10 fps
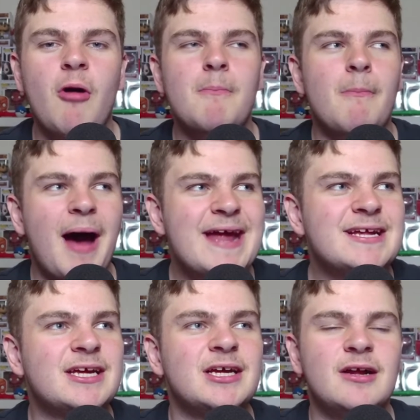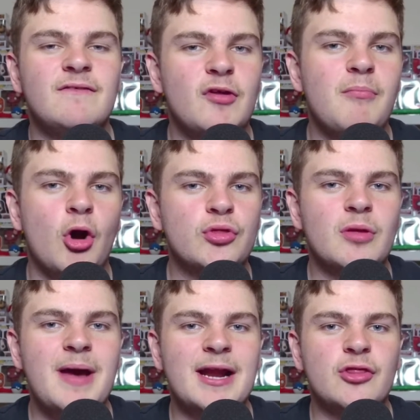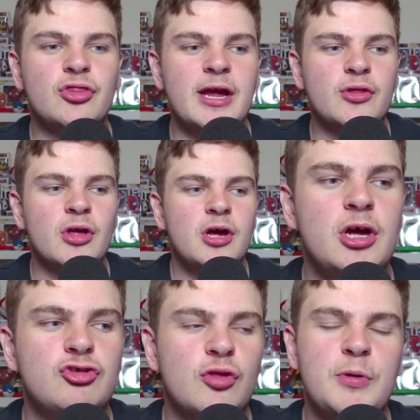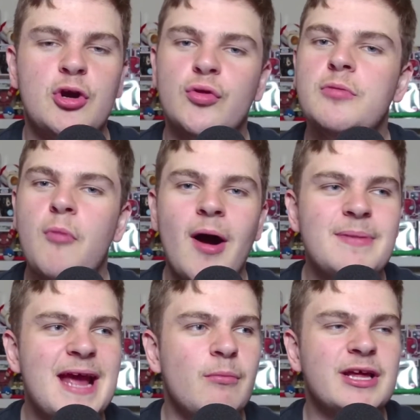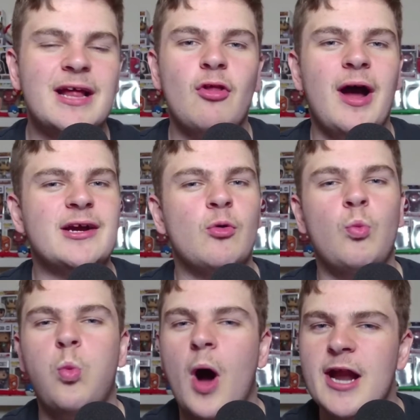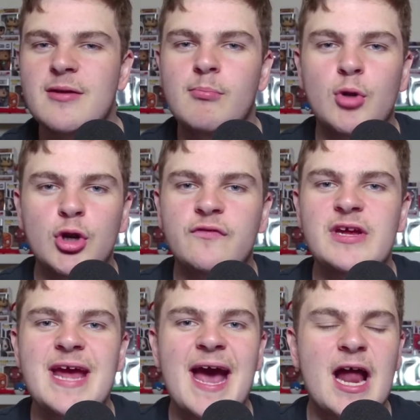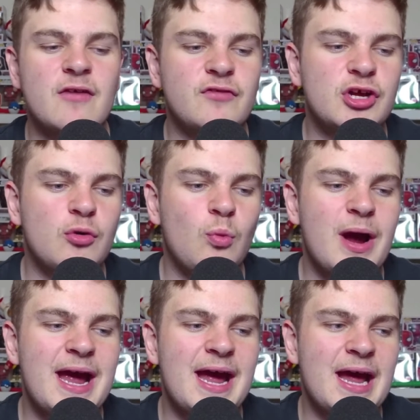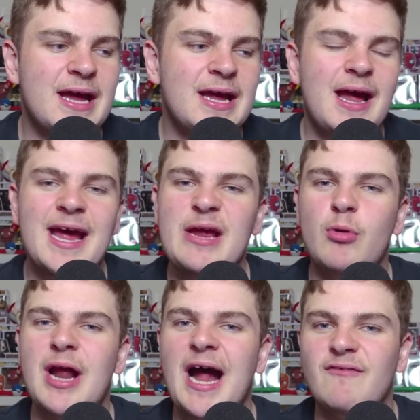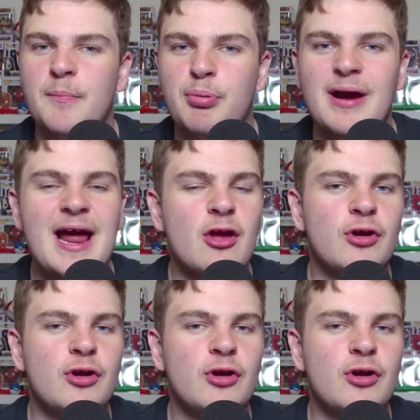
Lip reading: make the most amount of sense, just because you might be able to get like one movie out of it where he would have the Prowler